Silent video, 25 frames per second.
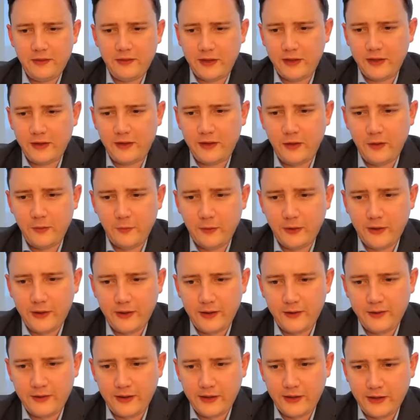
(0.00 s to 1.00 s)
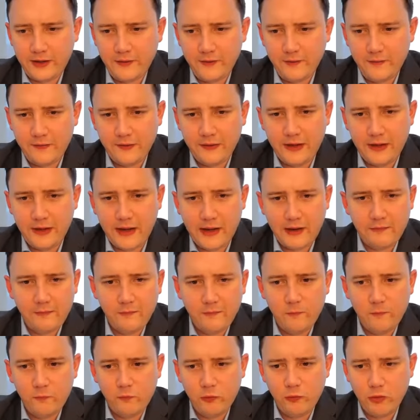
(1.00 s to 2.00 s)
Thank you. Uh, thank you for that,
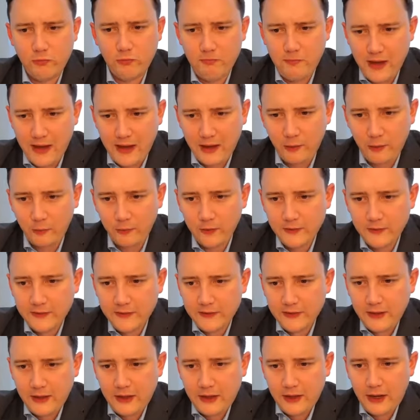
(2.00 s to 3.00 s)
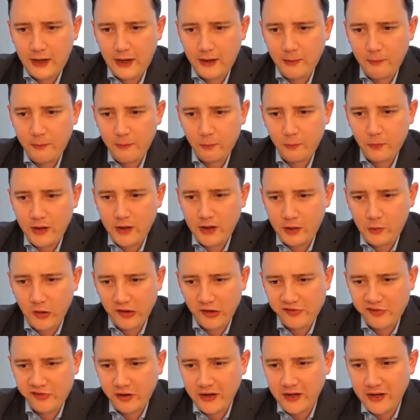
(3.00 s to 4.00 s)
Ramel. Um,
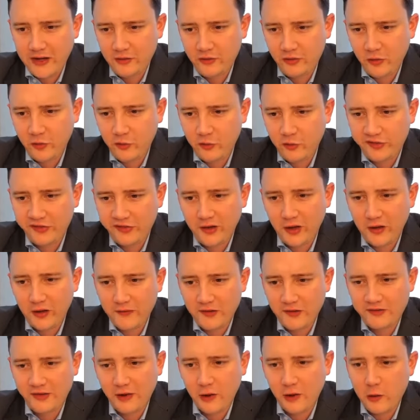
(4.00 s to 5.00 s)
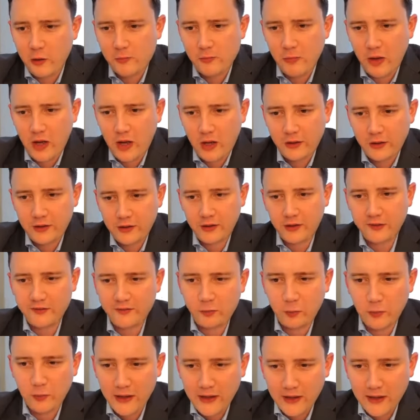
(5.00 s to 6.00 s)
question here Do you service Oman as
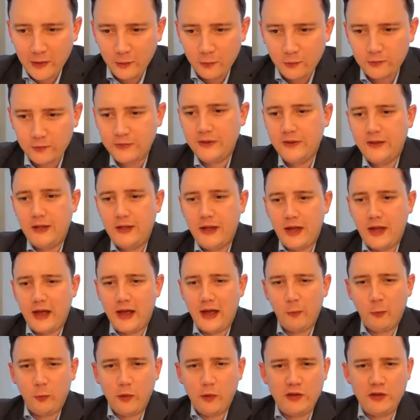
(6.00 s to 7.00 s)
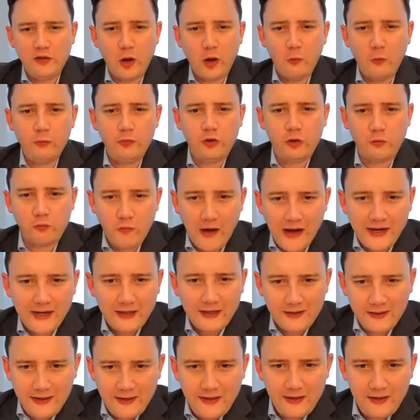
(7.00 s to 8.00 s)
well? Uh, we don't
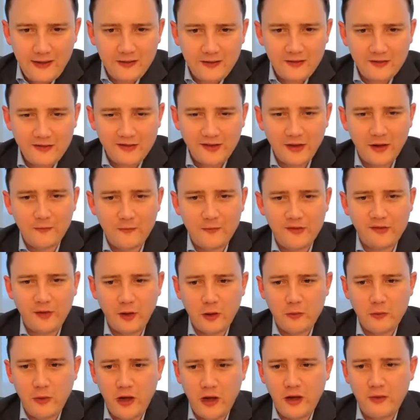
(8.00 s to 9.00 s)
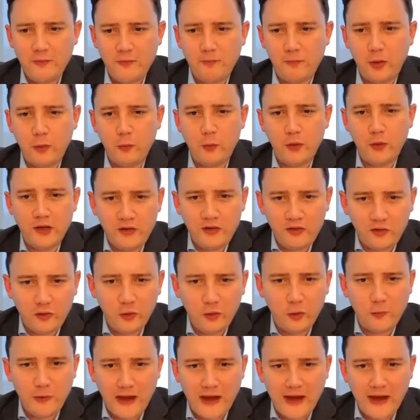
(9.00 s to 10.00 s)
directly service Oman, but we
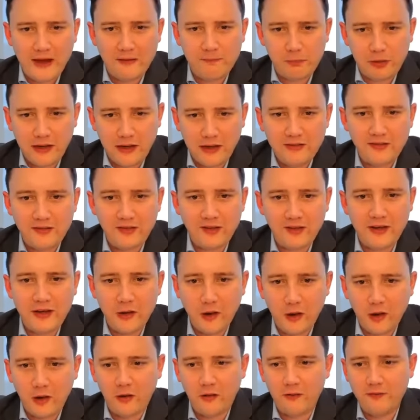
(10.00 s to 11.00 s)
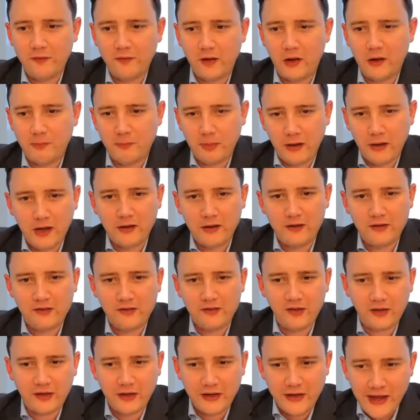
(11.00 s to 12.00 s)
do have plenty of our partners
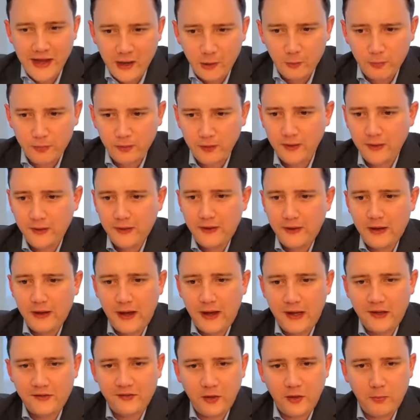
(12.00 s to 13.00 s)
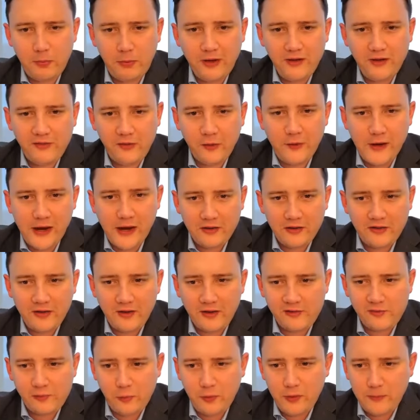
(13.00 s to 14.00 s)
that can help. Uh, so please do get in
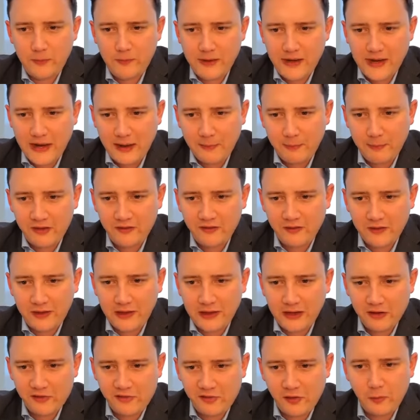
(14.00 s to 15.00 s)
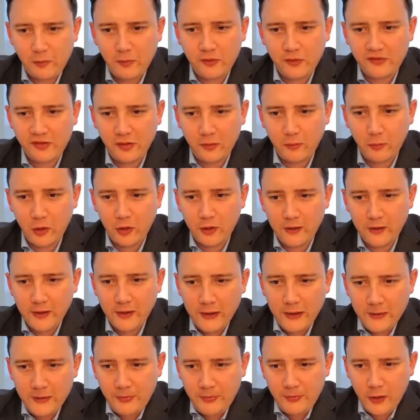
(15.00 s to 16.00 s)
touch. We'd be happy to connect you with someone
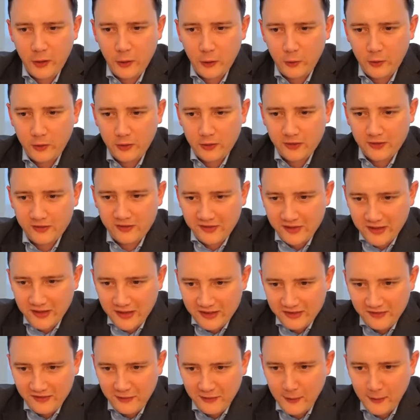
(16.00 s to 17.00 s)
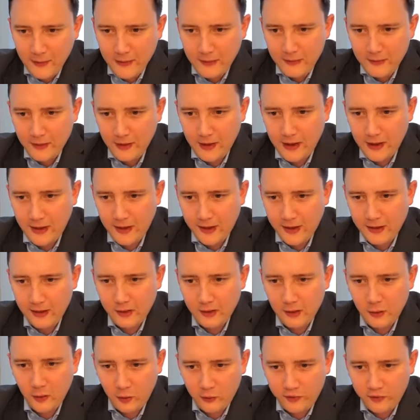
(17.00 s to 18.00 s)
who can assist. Uh,
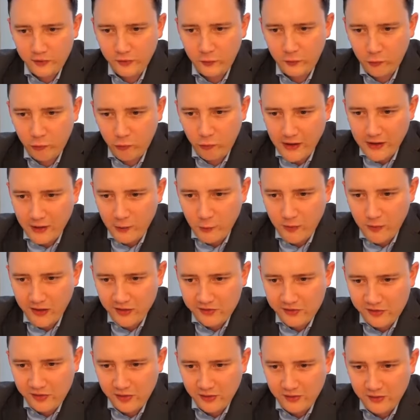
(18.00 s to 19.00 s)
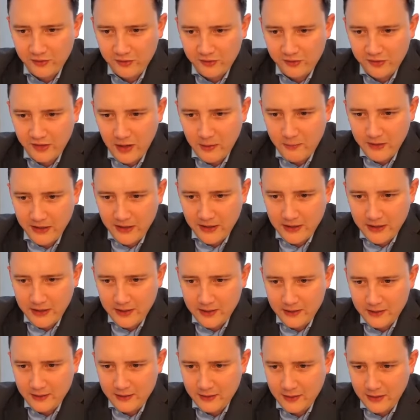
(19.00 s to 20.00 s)
lots of great questions coming
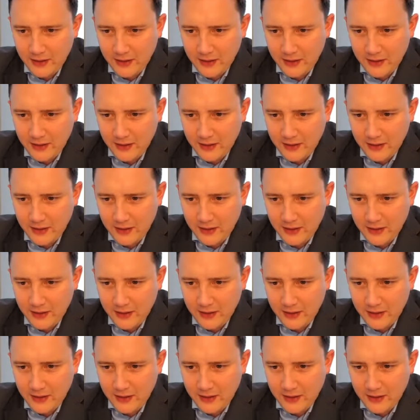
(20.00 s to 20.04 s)
in.